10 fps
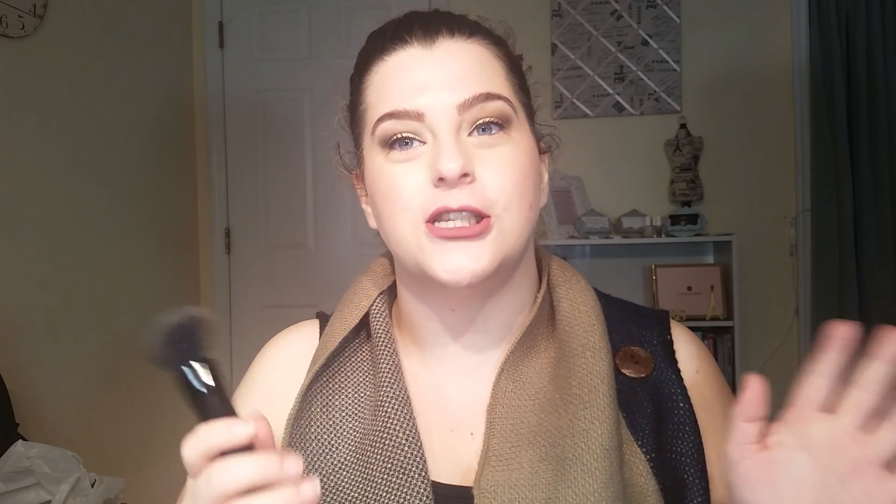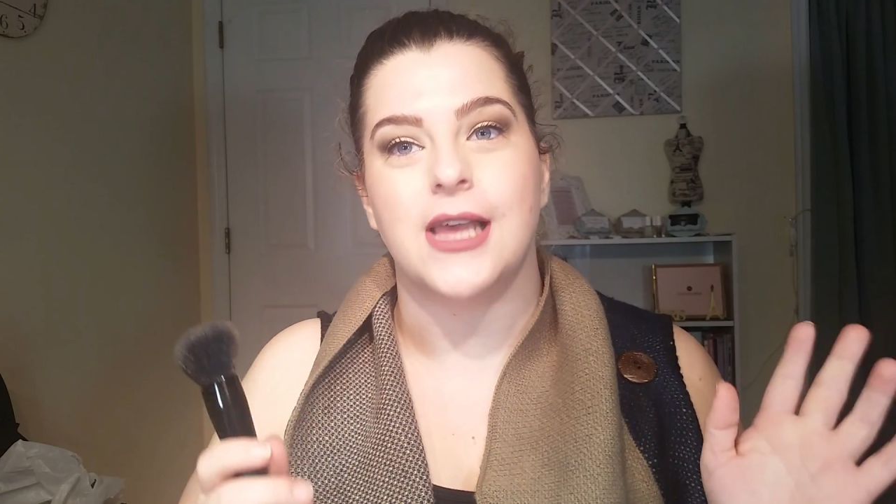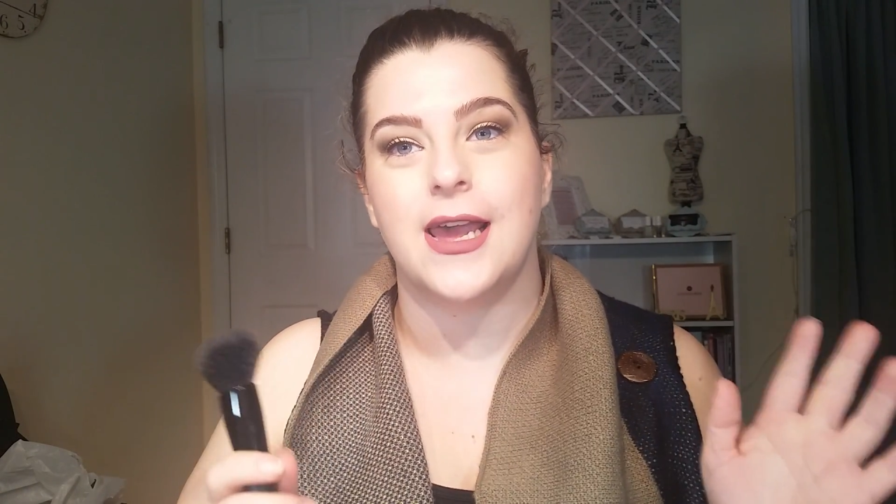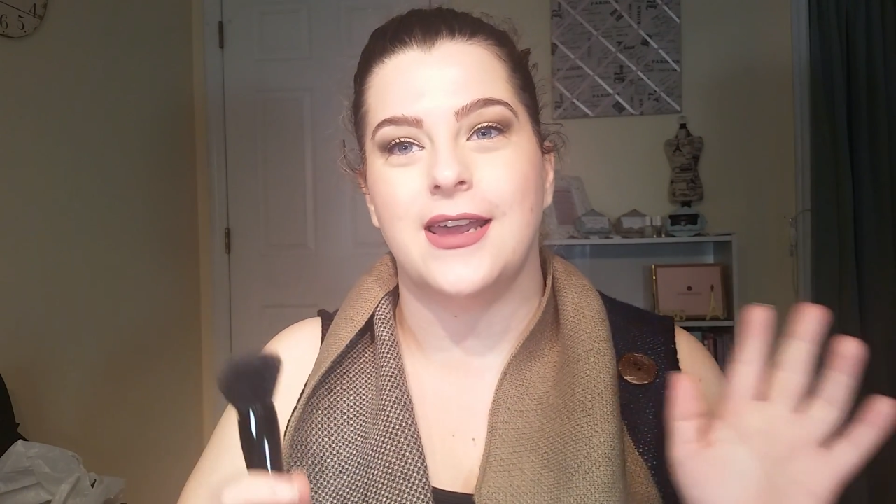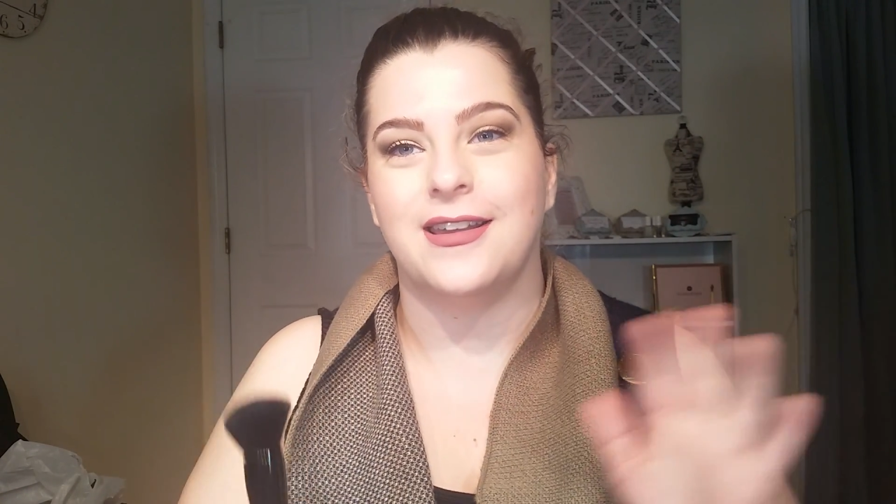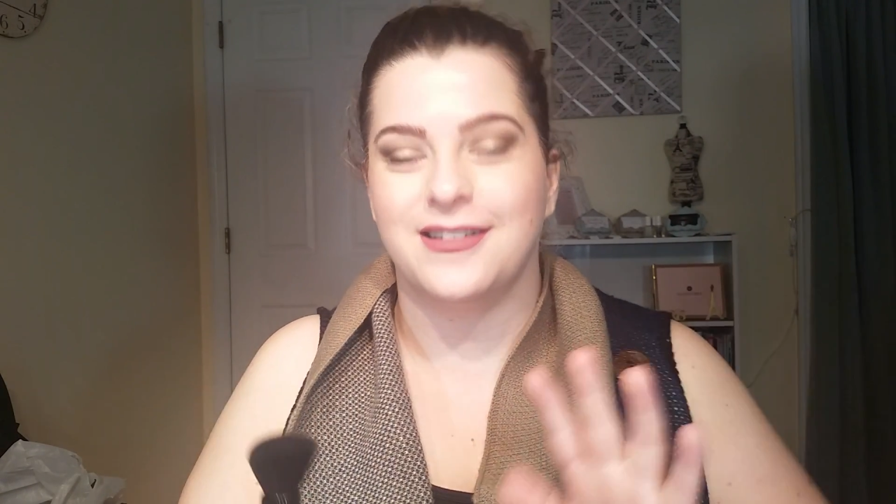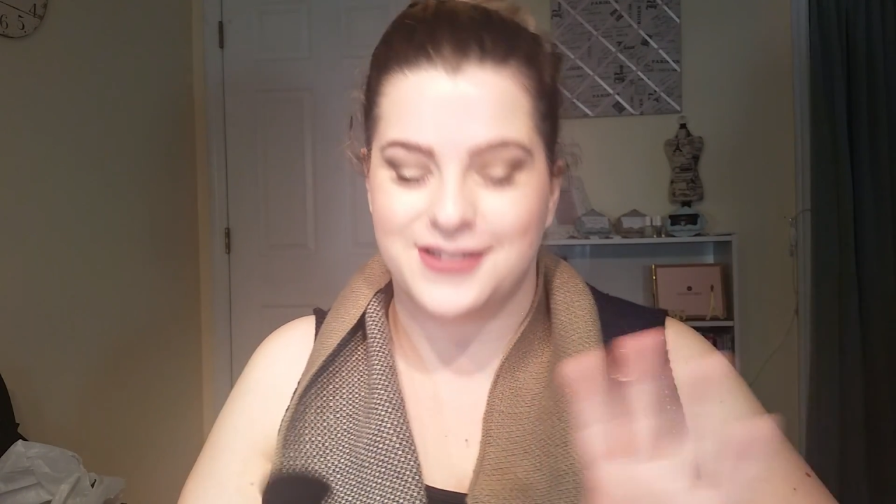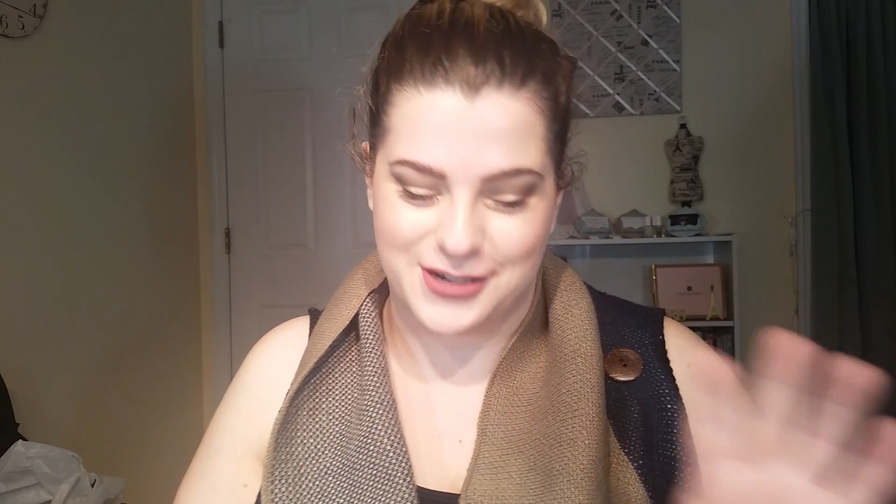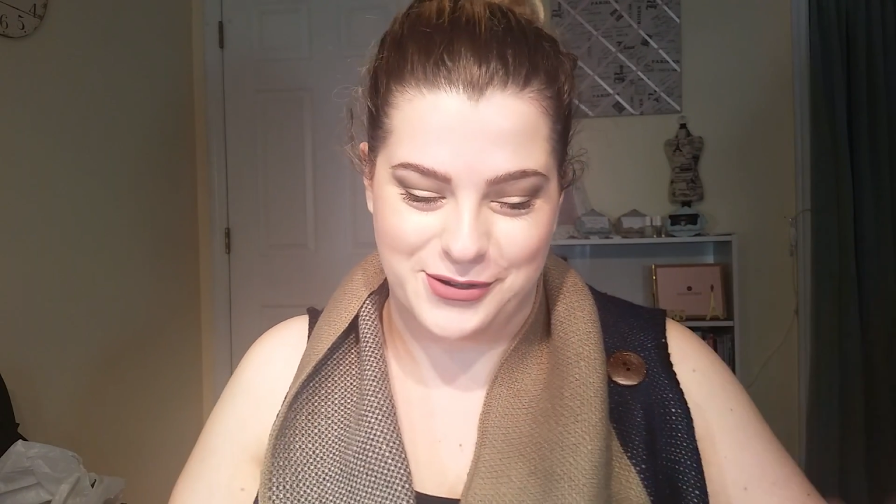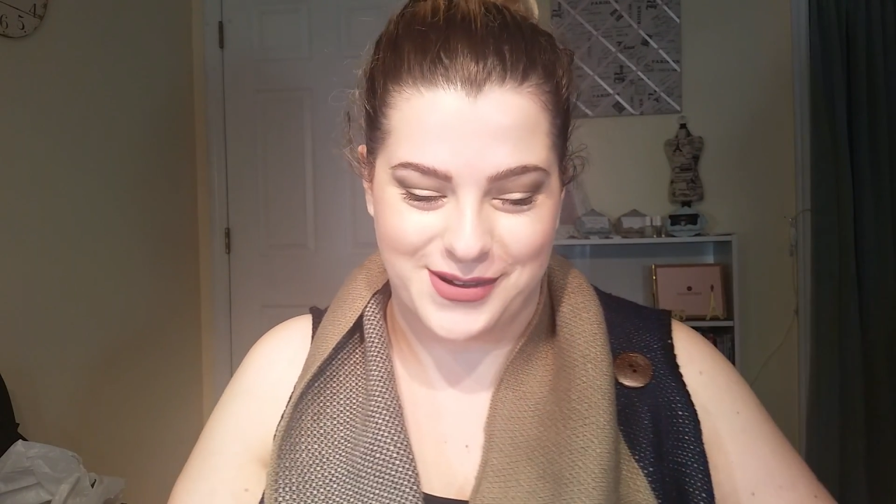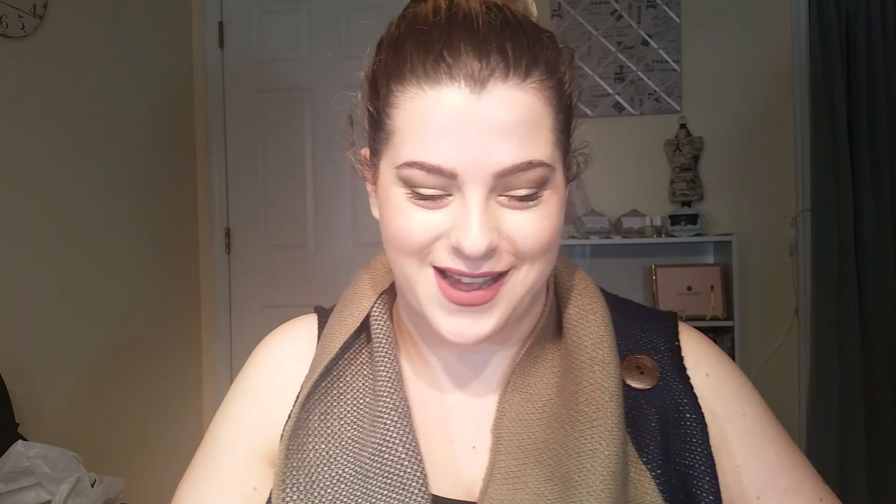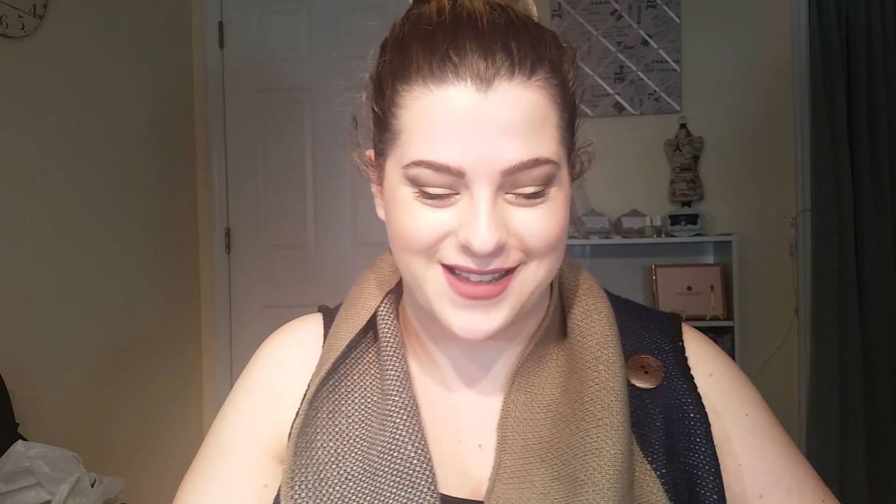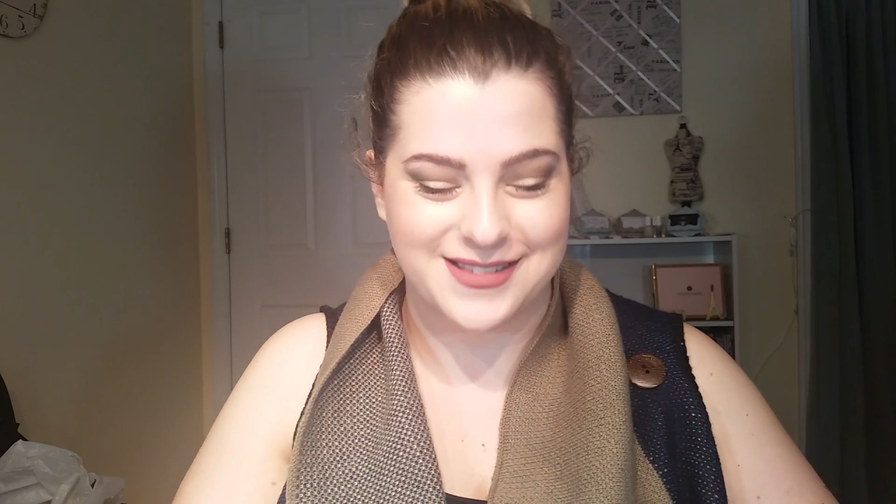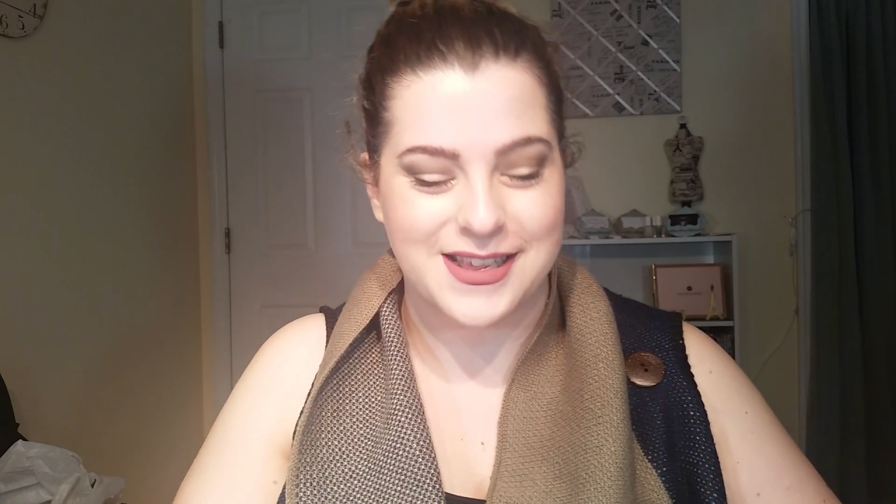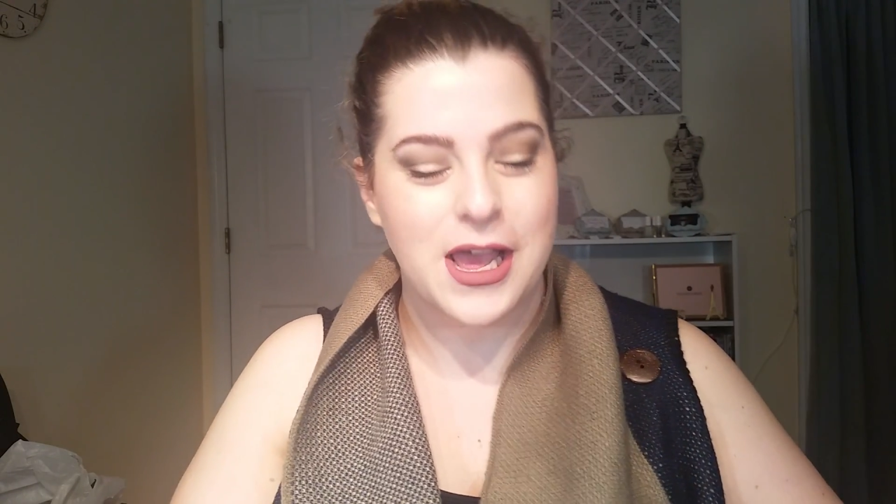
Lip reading: saying to you guys.